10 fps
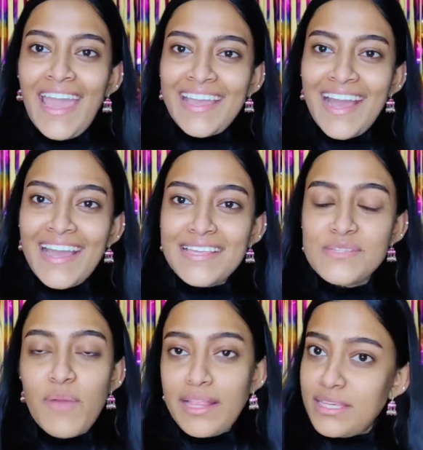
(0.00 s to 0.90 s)
Hi
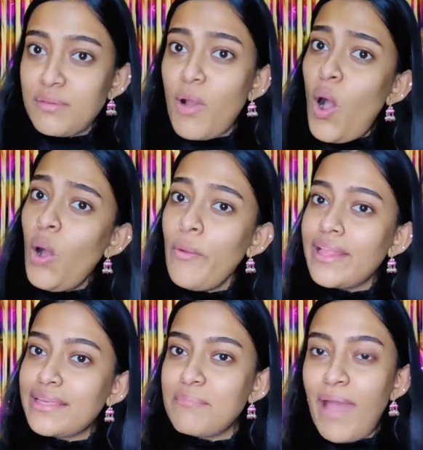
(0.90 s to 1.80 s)
guys,
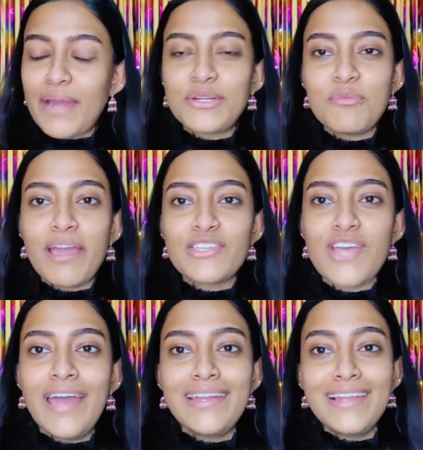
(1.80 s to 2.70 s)
welcome back to my
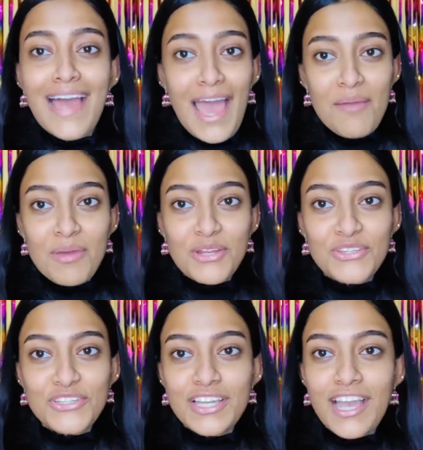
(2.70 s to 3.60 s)
channel. I'm
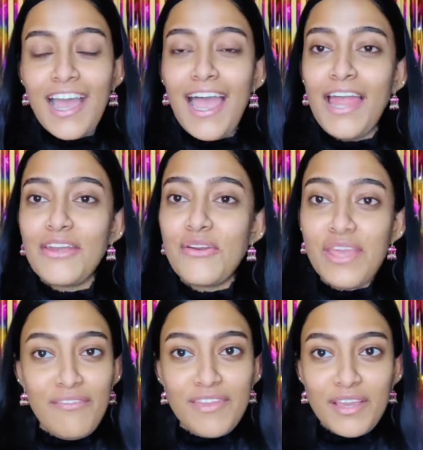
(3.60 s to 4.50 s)
Anoushka and
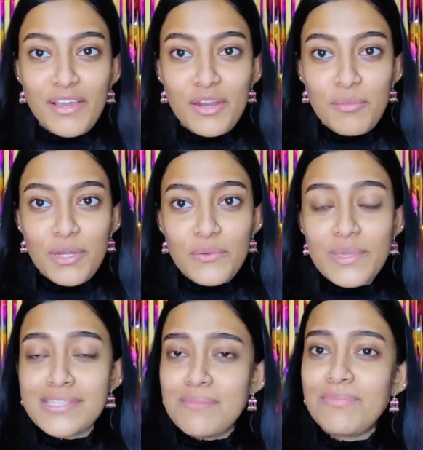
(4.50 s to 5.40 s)
today we are going to be
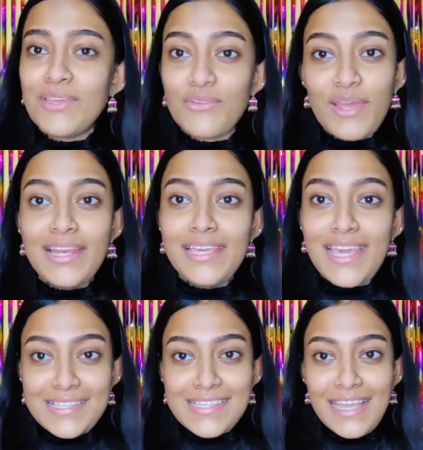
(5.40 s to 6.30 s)
doing something really
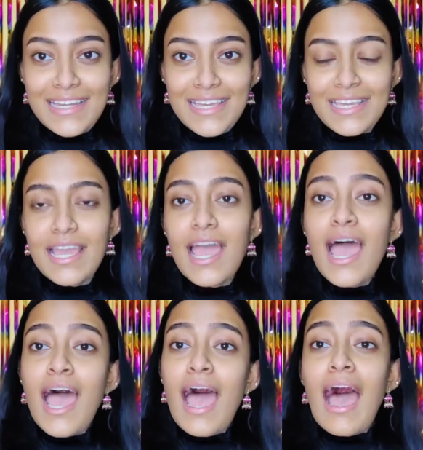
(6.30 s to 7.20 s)
exciting.
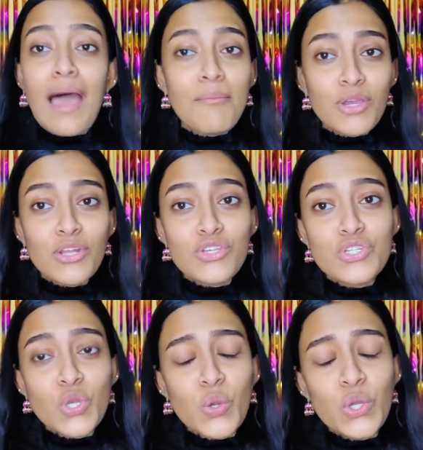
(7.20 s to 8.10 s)
I'm going to
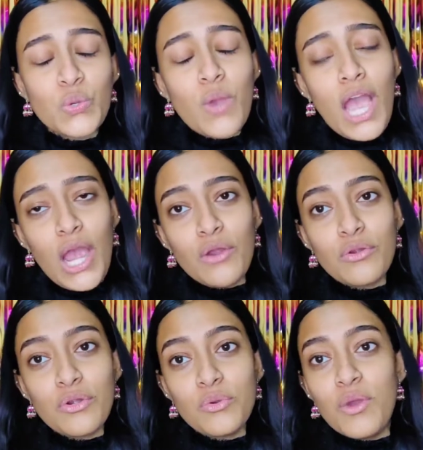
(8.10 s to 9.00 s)
show you how
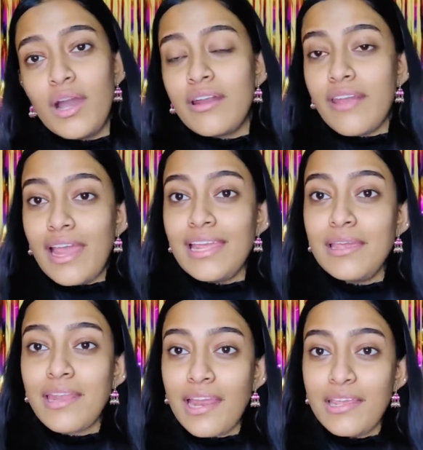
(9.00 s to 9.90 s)
to do a
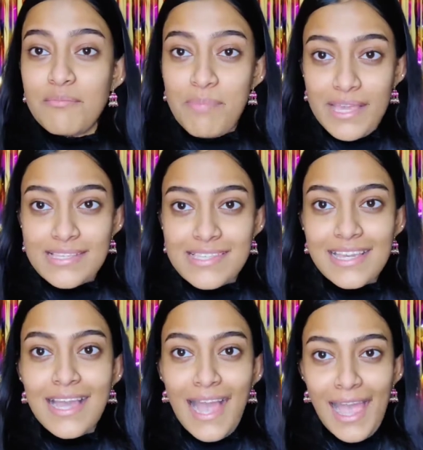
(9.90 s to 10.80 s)
really
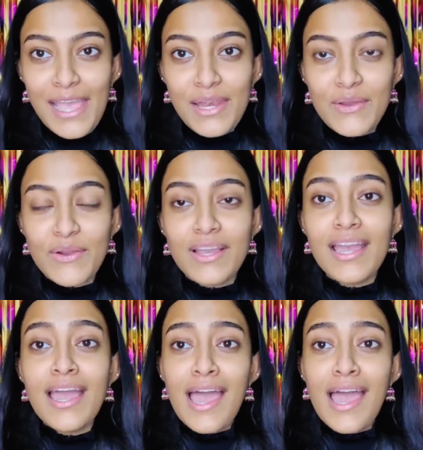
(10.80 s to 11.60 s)
basic eye look,